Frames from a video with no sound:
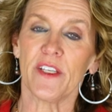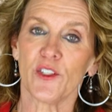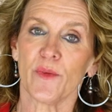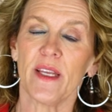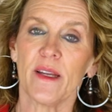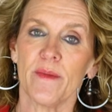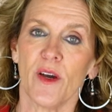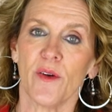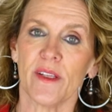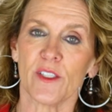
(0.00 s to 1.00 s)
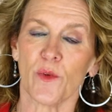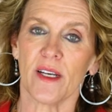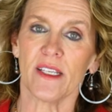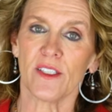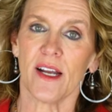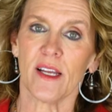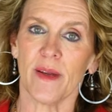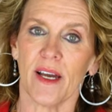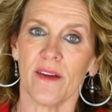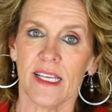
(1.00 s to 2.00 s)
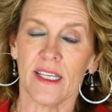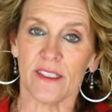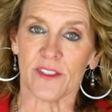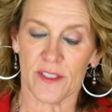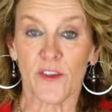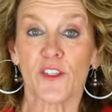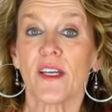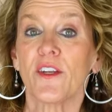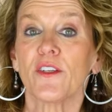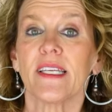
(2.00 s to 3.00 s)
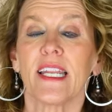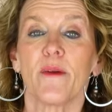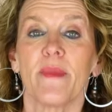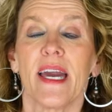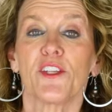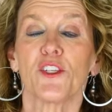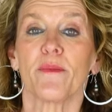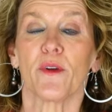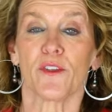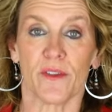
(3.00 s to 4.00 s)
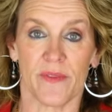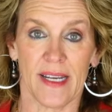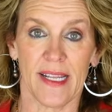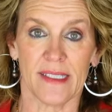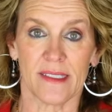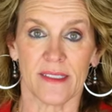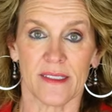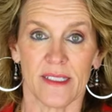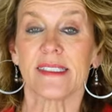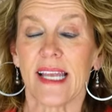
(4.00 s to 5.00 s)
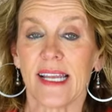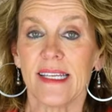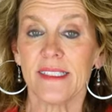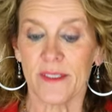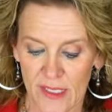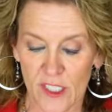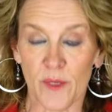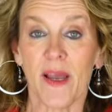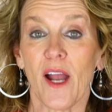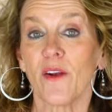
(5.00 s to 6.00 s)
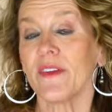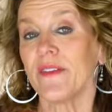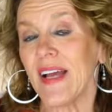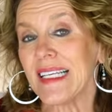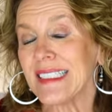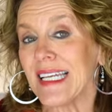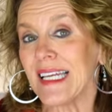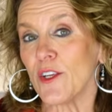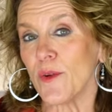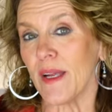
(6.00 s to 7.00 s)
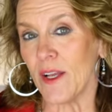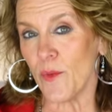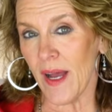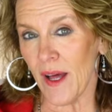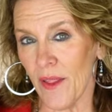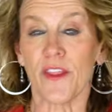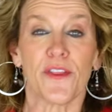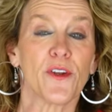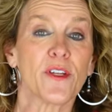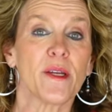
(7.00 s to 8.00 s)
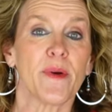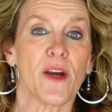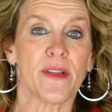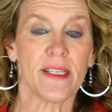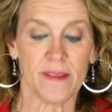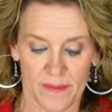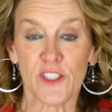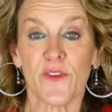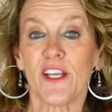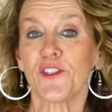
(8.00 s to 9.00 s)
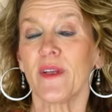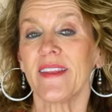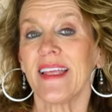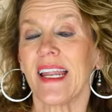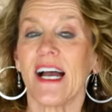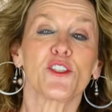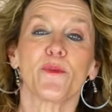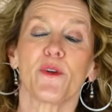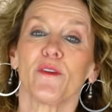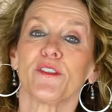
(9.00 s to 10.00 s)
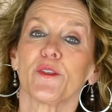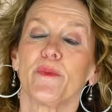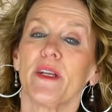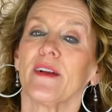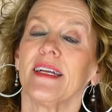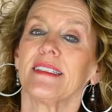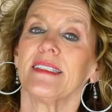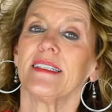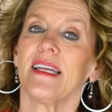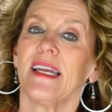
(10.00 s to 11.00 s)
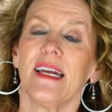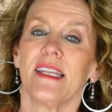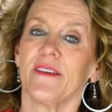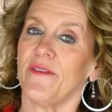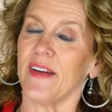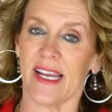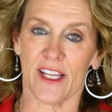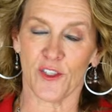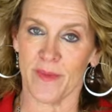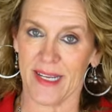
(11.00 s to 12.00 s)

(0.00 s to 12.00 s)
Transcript: these three components that we're going to talk about is, first, understanding and managing personal finances. The second is the power of investing and creating wealth. The third component is fostering that entrepreneurial spirit and a financial